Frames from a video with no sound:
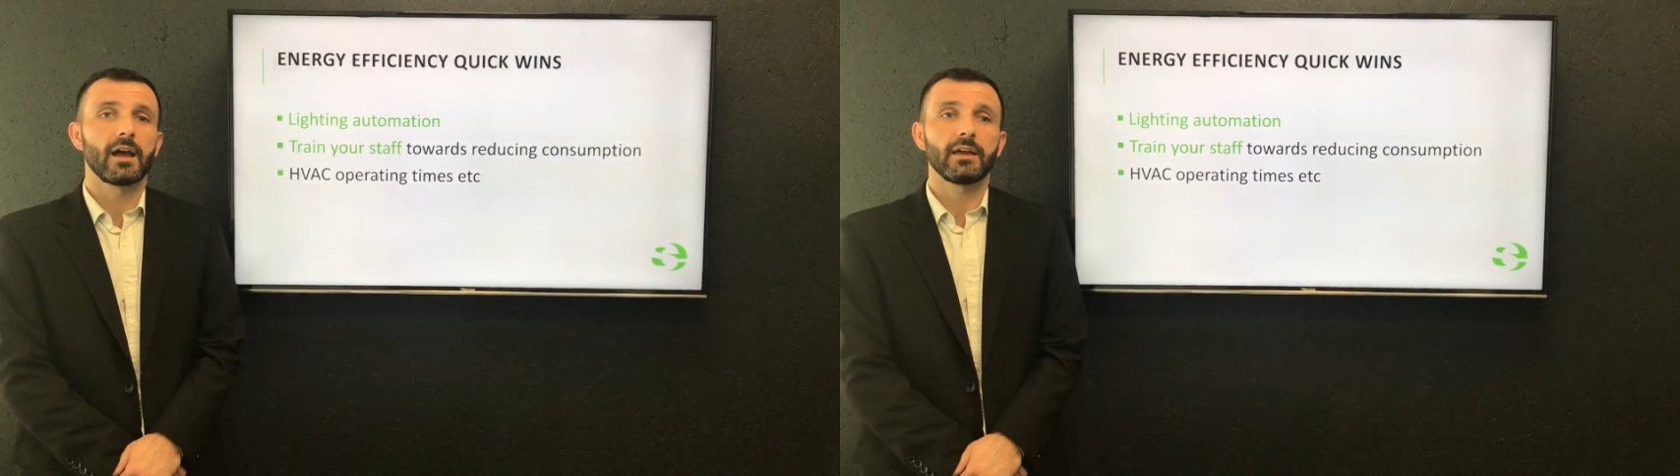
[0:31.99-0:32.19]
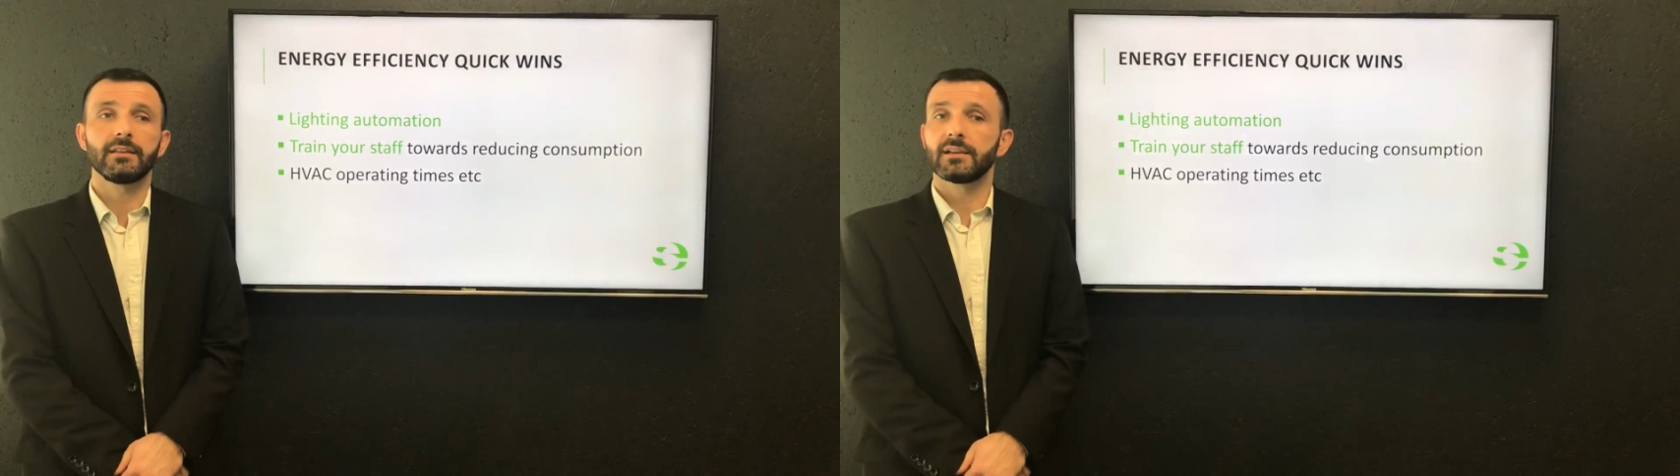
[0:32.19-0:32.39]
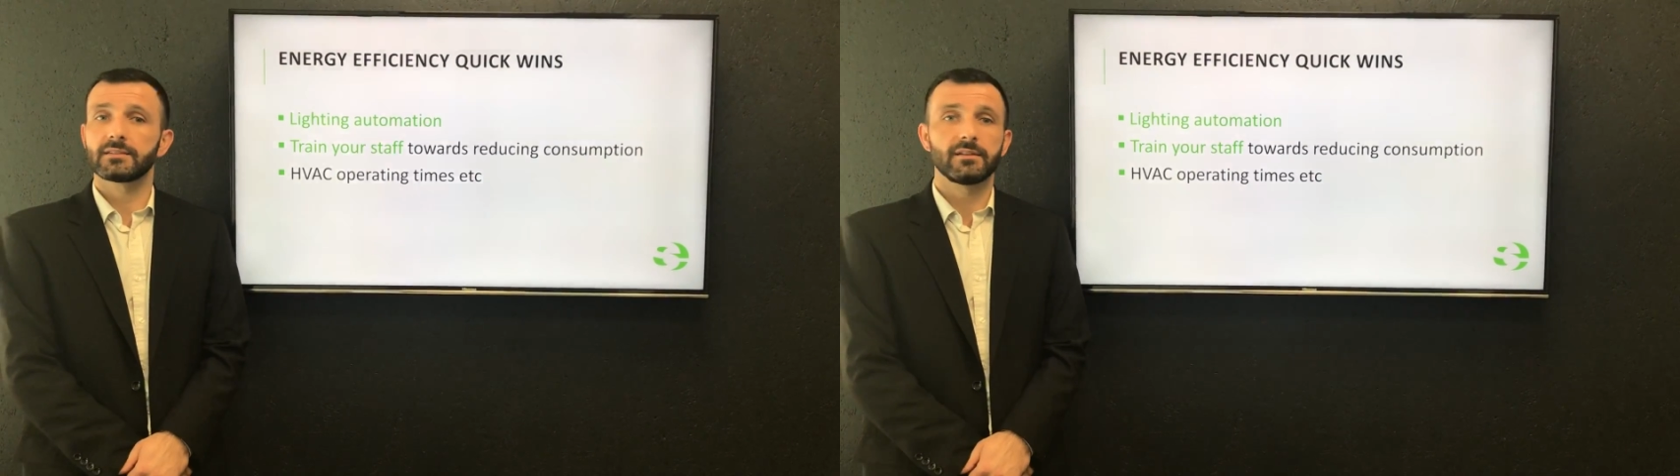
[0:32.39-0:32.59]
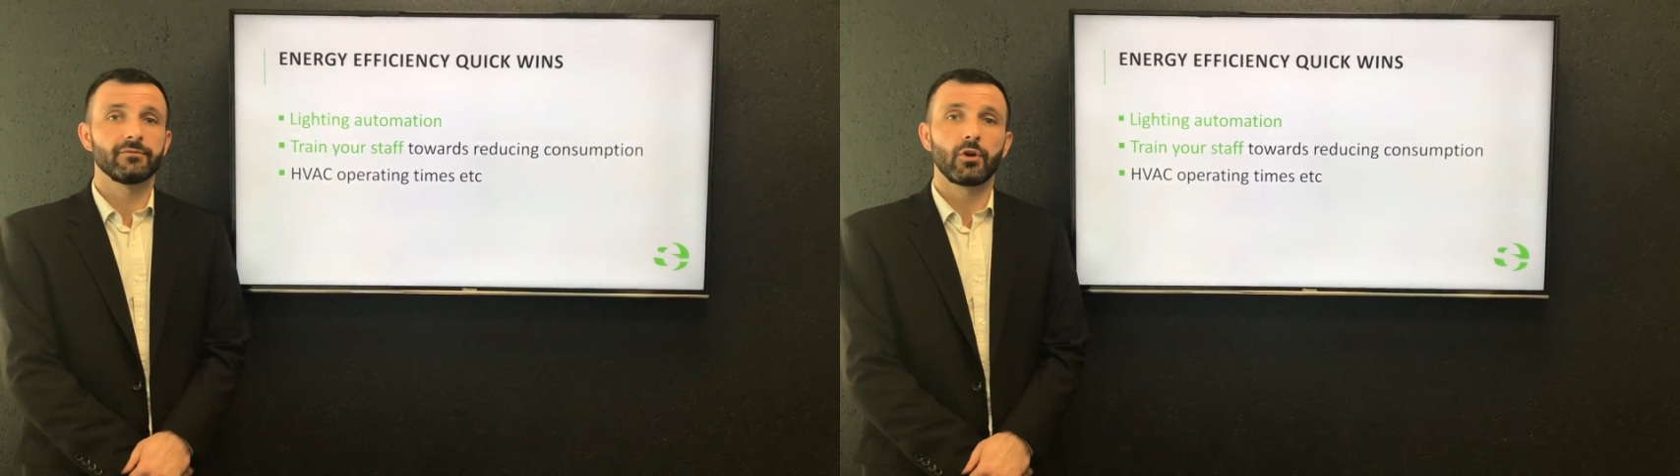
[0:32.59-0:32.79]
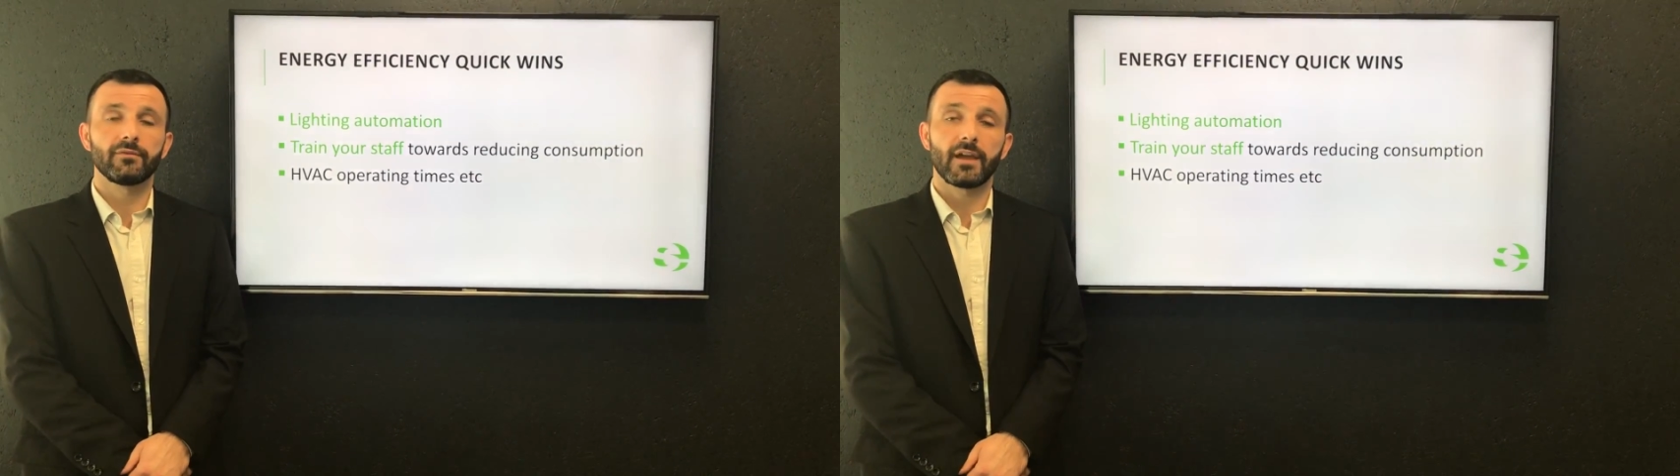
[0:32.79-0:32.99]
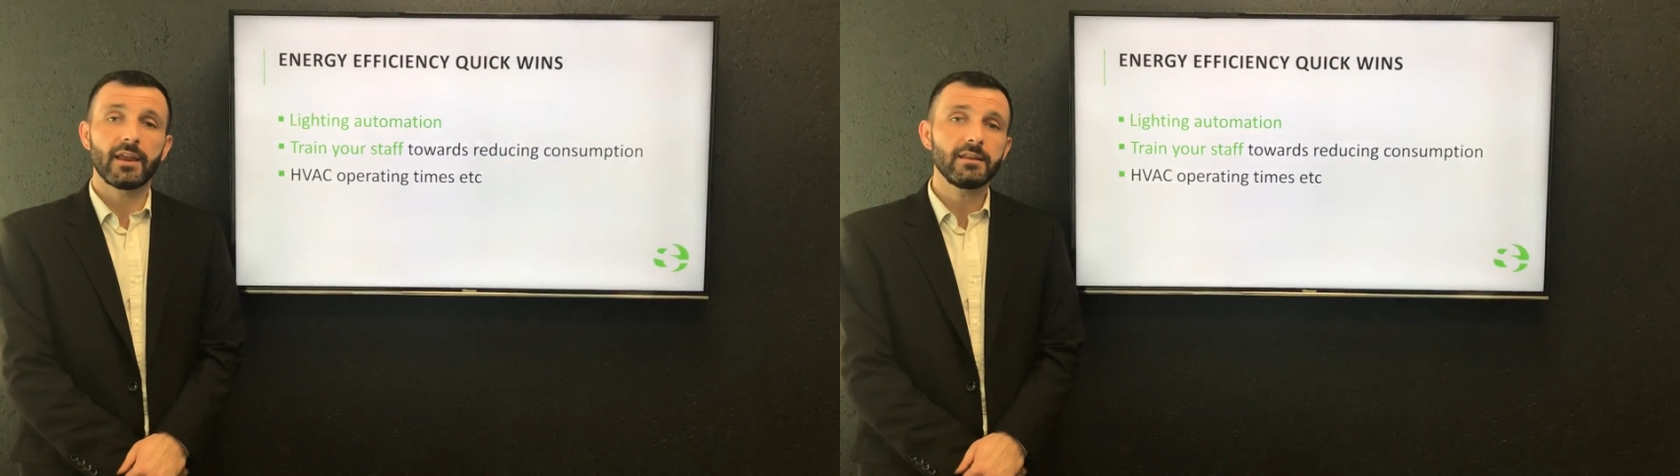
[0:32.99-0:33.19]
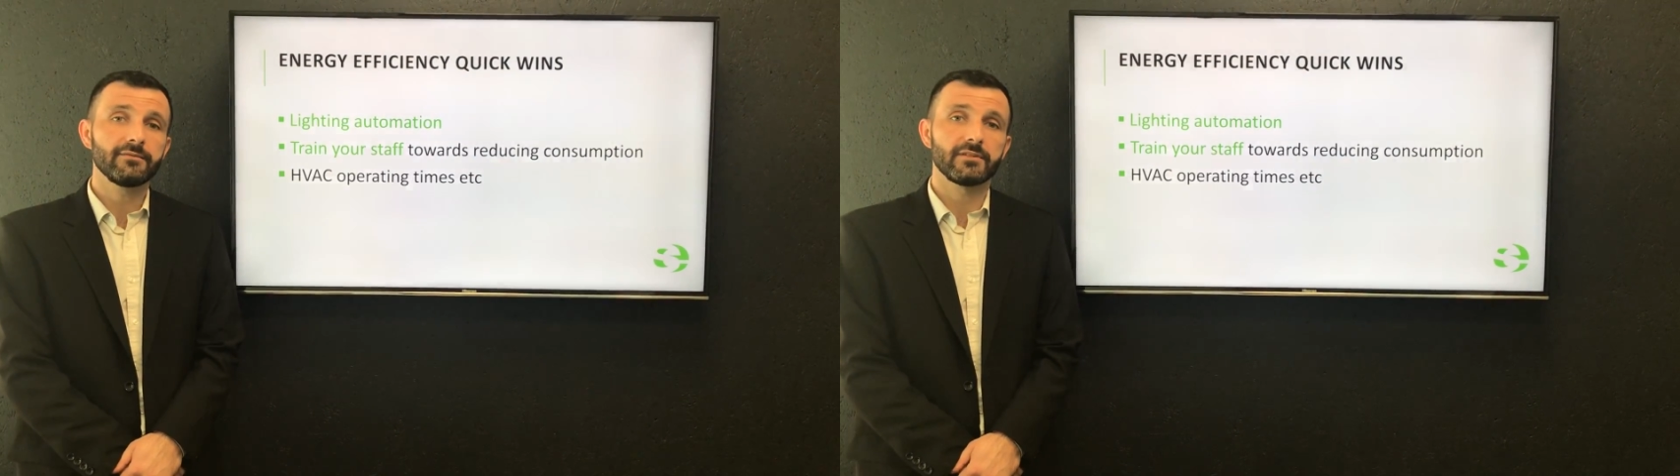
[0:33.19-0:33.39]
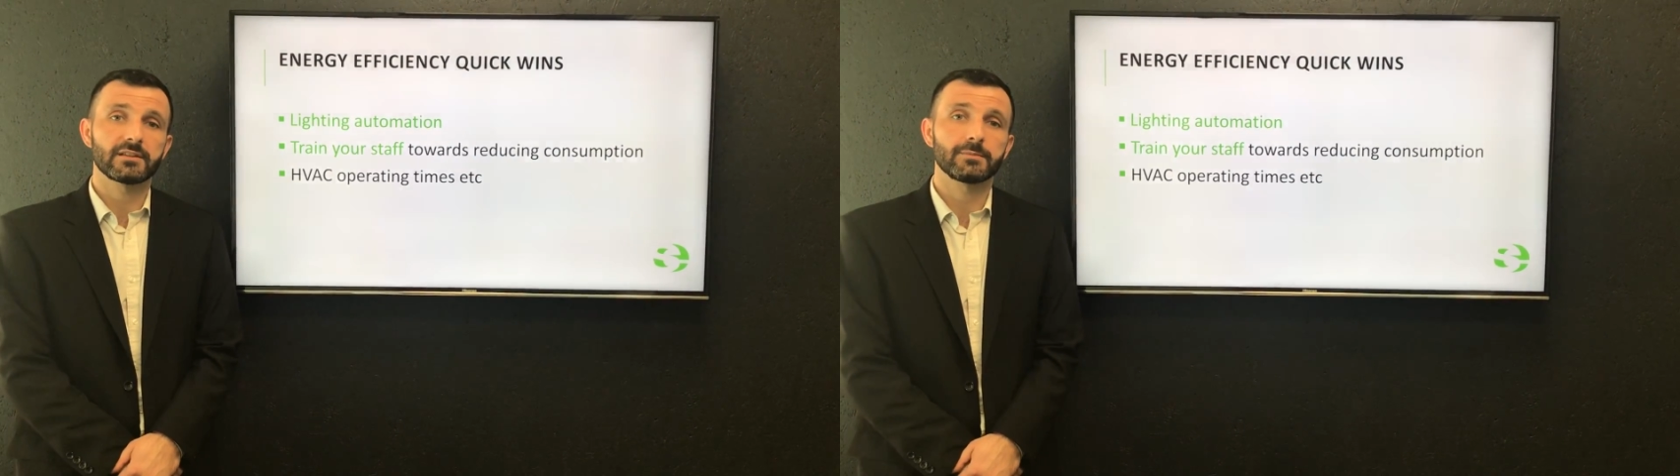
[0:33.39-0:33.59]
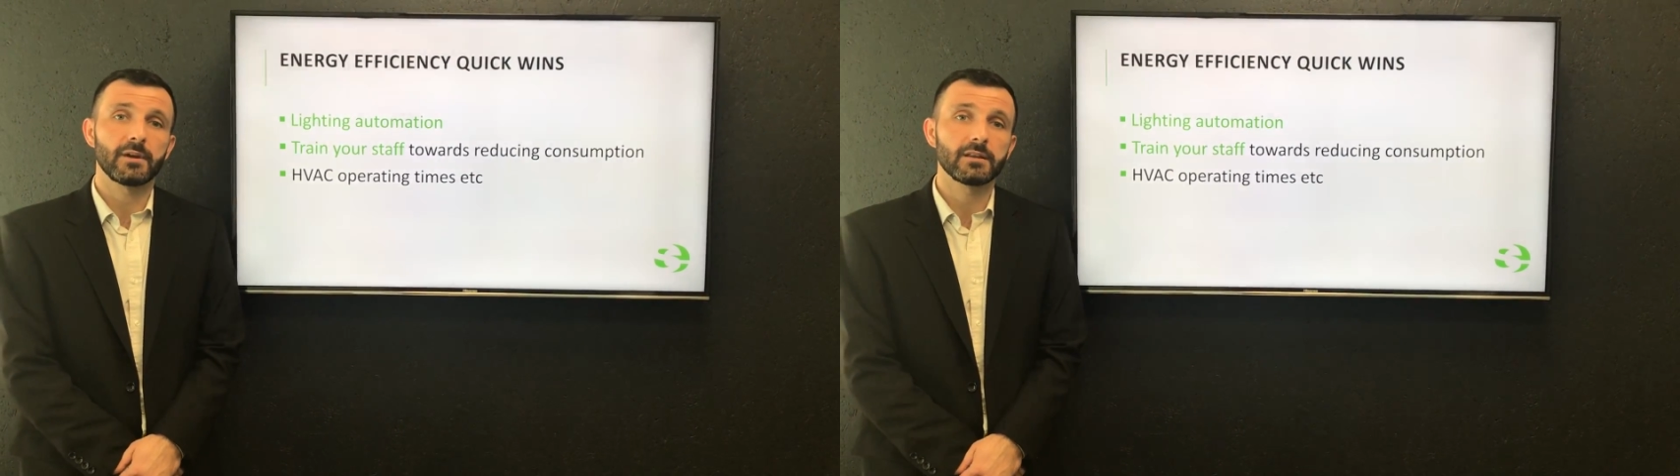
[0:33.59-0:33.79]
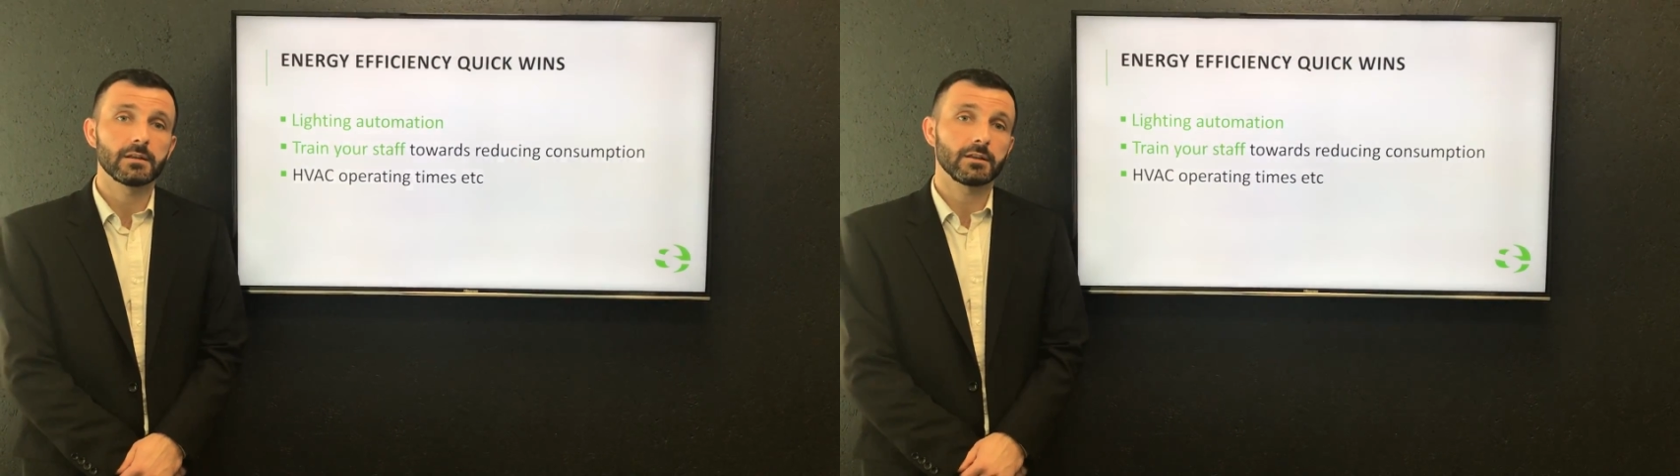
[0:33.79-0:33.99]
It doesn't involve any
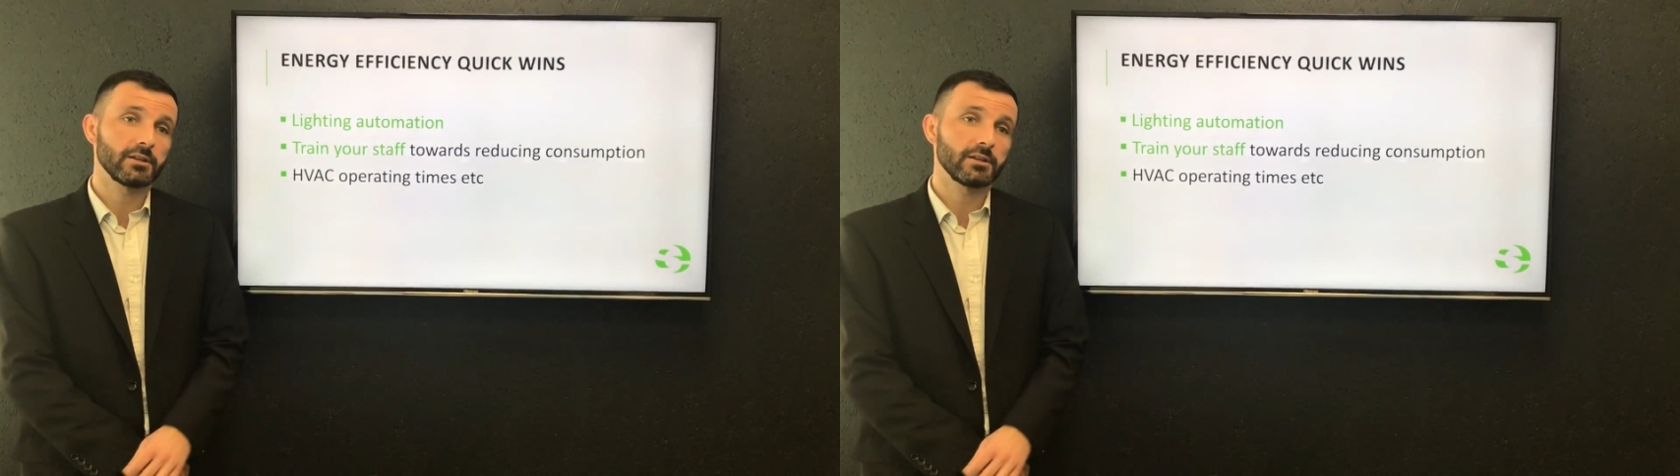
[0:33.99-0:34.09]
investment,